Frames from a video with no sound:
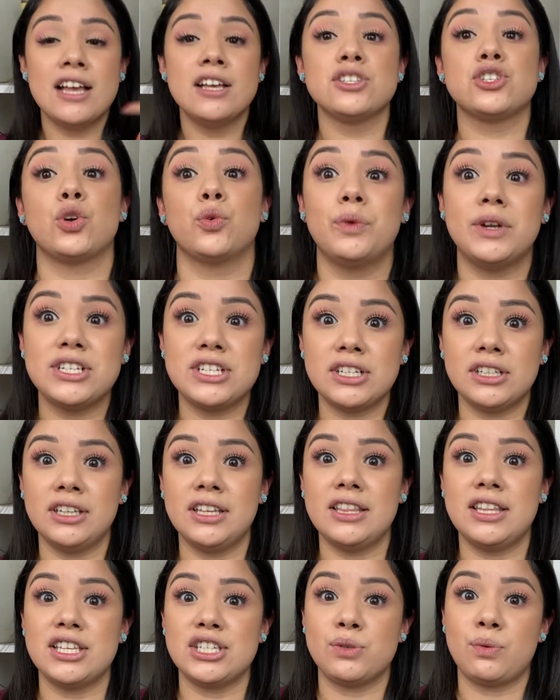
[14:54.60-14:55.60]
So
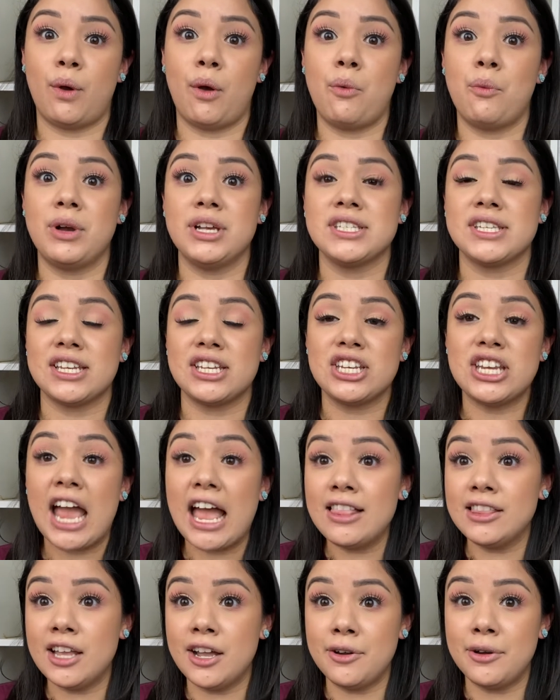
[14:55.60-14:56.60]
originally this one was in
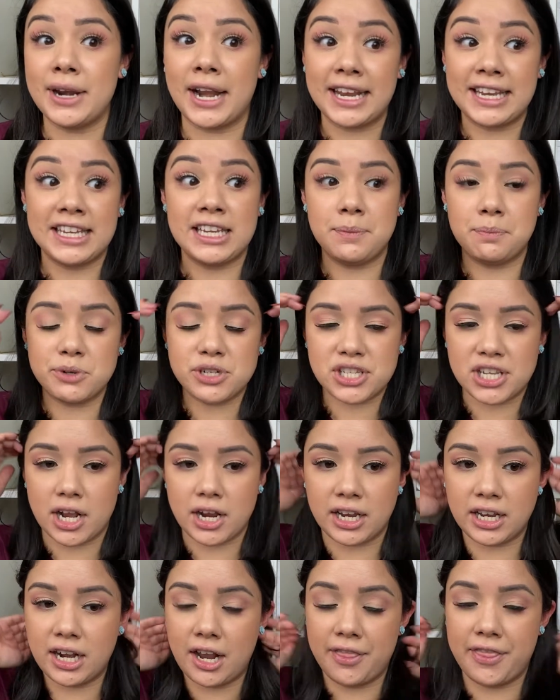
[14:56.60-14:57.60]
yellow and I keep
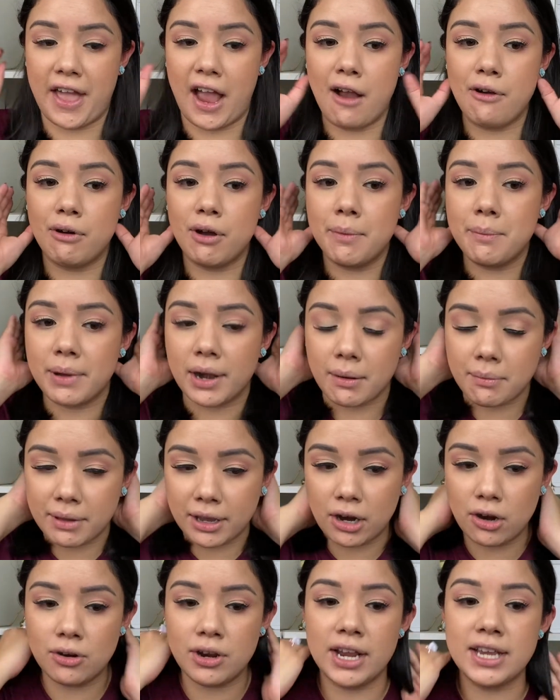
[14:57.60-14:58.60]
restocking on that one, but I'm
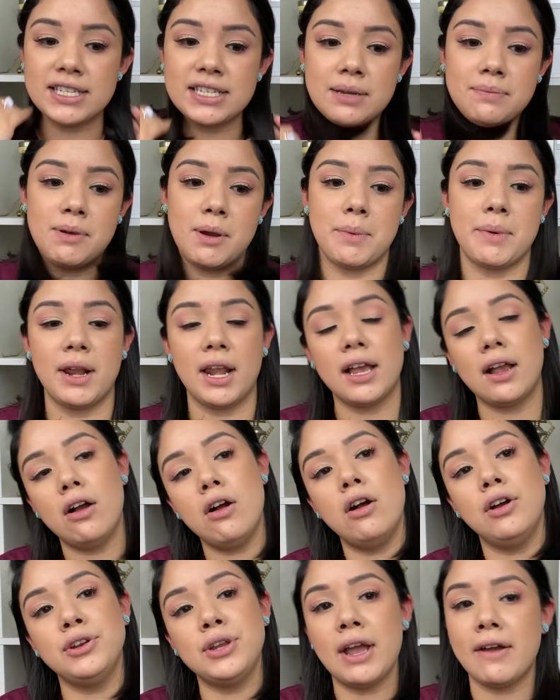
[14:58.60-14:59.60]
like, okay, some people are like,
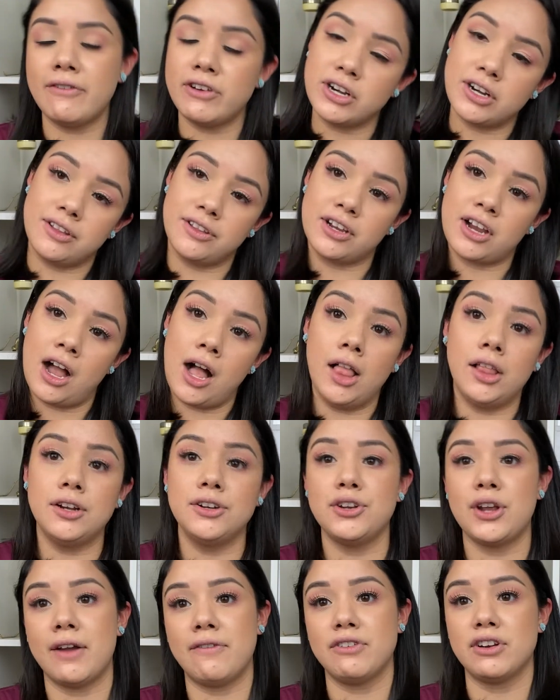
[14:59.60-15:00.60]
oh, do you have another color?
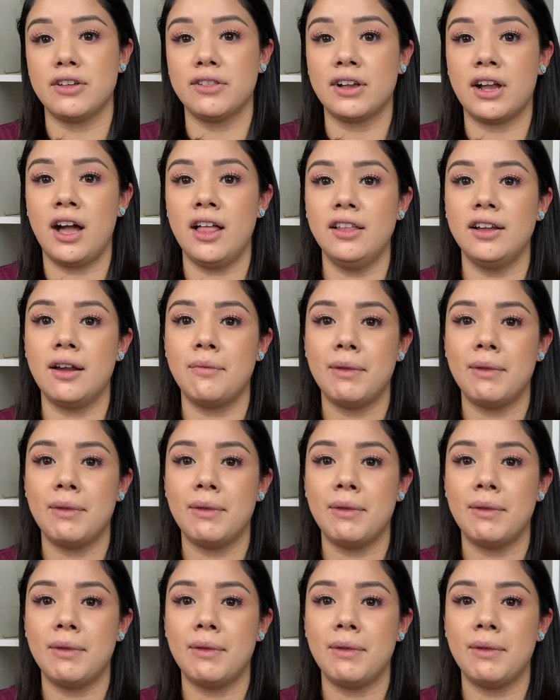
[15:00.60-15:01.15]
Do you have another color? I'm